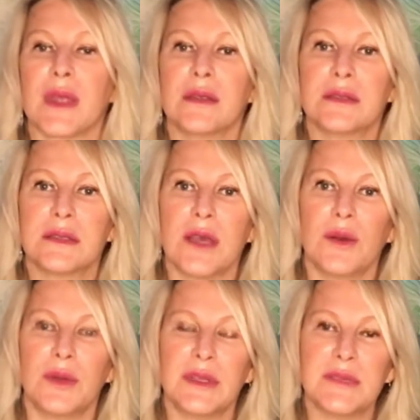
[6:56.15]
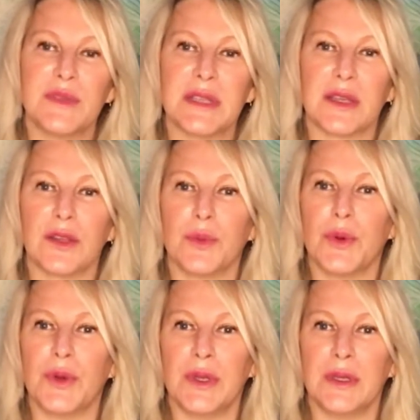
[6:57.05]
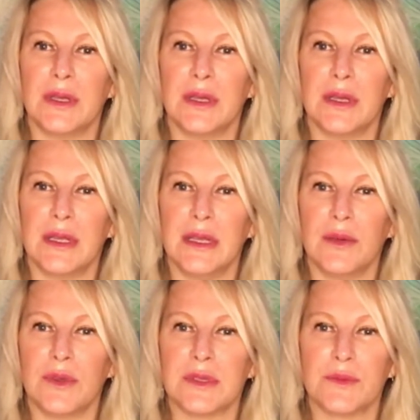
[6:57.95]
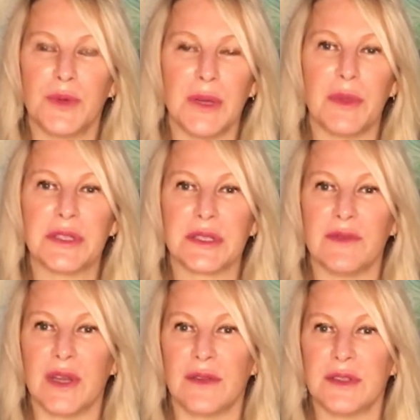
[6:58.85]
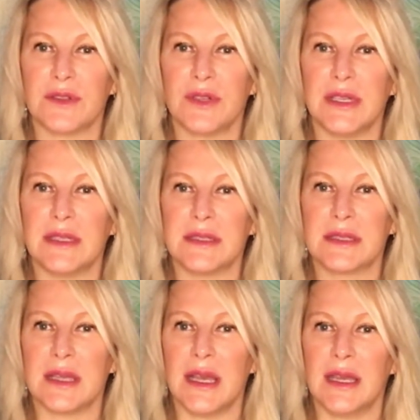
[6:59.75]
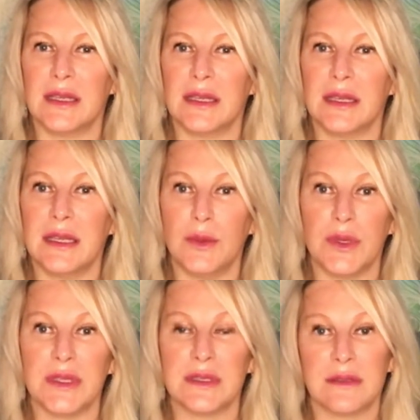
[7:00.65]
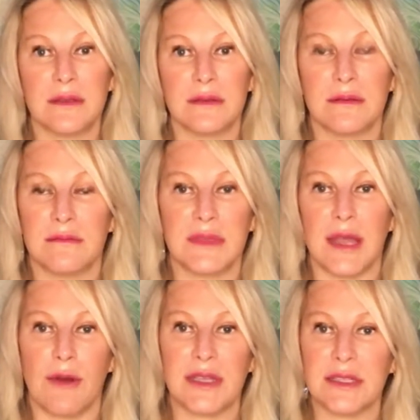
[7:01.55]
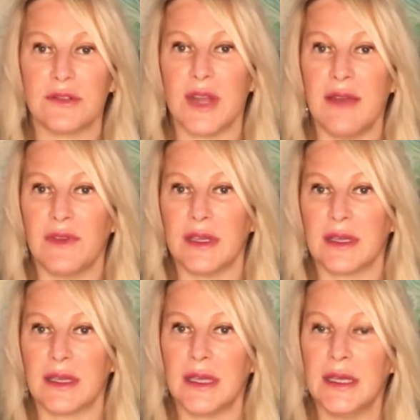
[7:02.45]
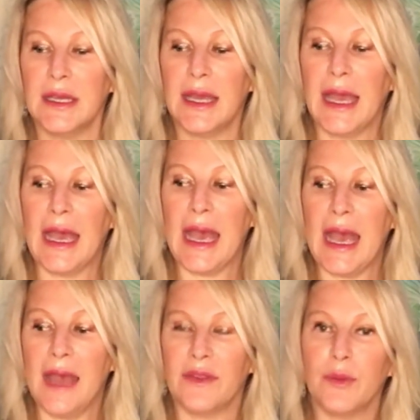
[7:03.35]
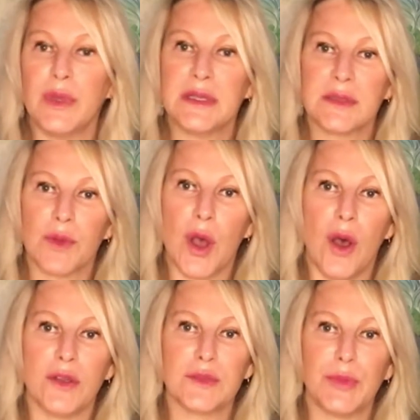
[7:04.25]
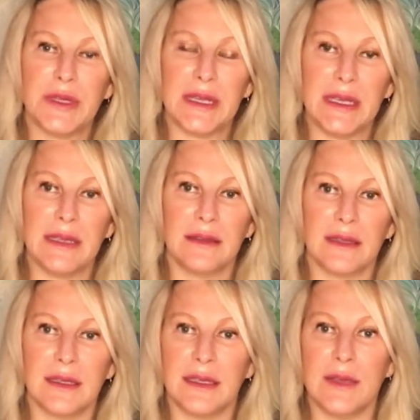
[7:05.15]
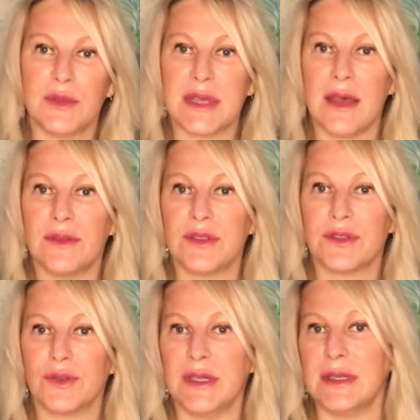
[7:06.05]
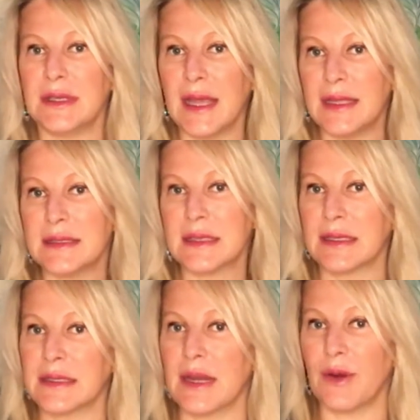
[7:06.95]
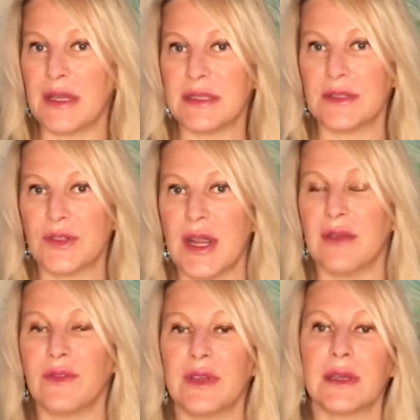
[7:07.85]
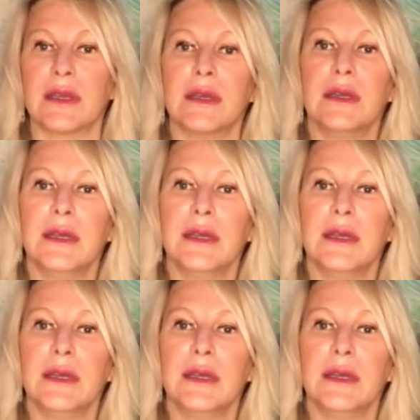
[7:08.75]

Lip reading: So at this particular point, he was pretty much living on the streets, and he was directing traffic. And there'd been some calls put in that he was out in the street dancing and directing traffic.